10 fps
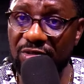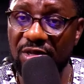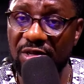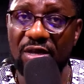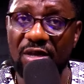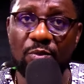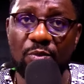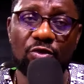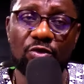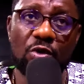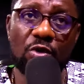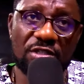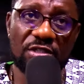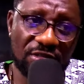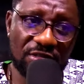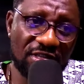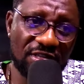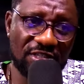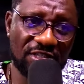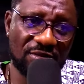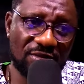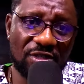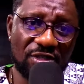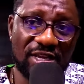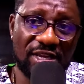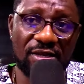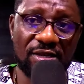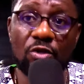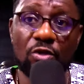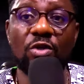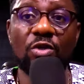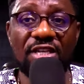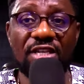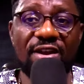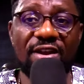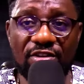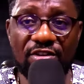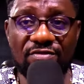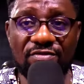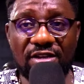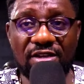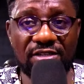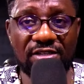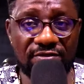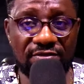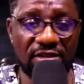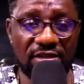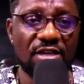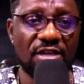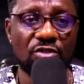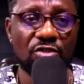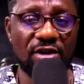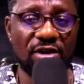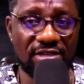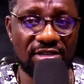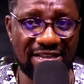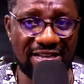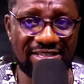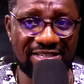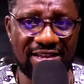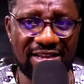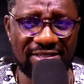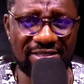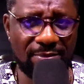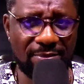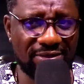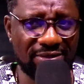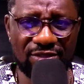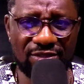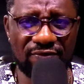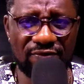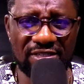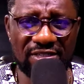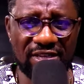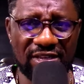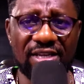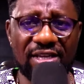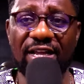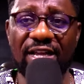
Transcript: But towards this month again, you know, we see our revenue every day. So I already can see that about 10, 12 days again that peaked.